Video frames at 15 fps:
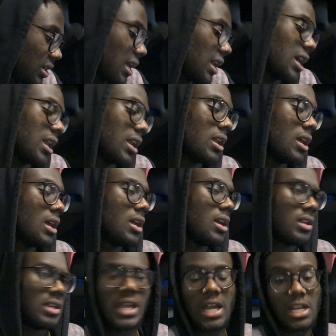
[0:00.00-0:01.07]
And then
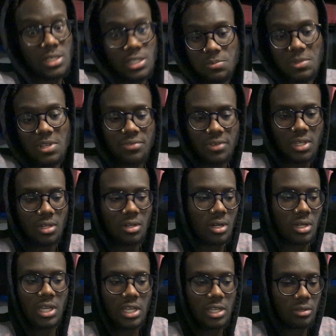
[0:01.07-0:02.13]
yeah, here's me thinking, oh,
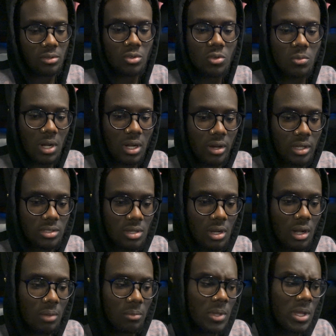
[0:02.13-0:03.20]
okay, yeah, cool, my car's
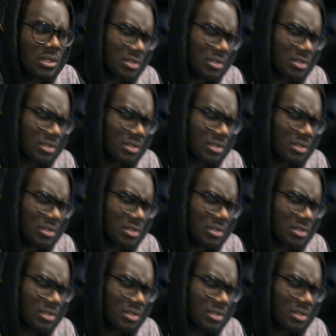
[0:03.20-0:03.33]
calm.